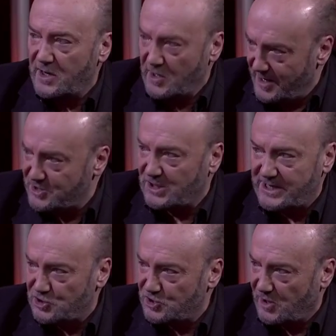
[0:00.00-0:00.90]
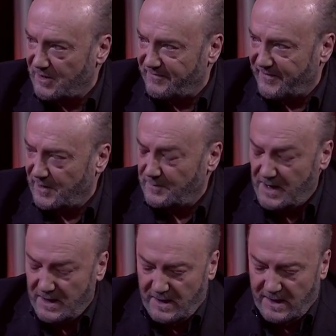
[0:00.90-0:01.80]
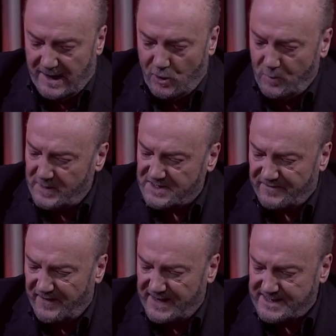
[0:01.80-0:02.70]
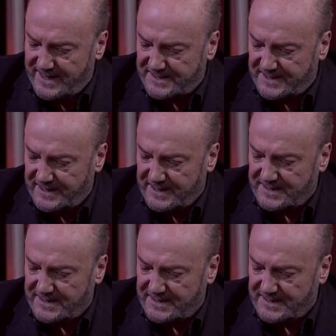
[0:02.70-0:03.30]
congratulations on the film. I hope it's a fantastic